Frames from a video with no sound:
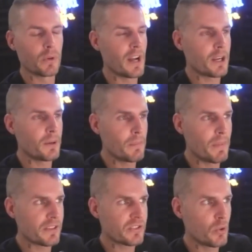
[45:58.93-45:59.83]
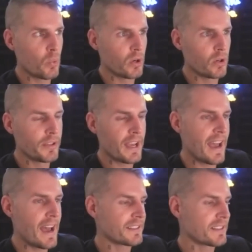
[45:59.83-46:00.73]
We're not going to be the best in the world
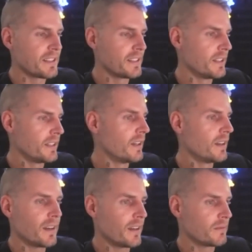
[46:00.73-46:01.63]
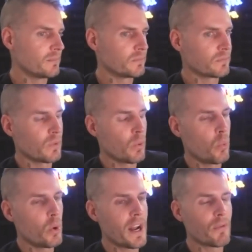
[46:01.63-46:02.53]
at
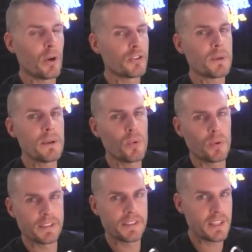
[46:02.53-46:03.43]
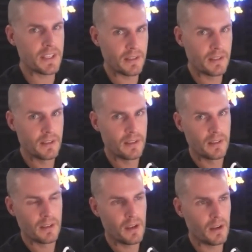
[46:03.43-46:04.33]
whatever else people want to see,
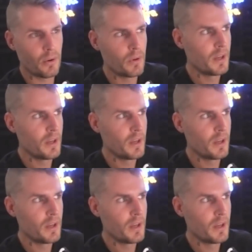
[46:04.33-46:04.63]
you know?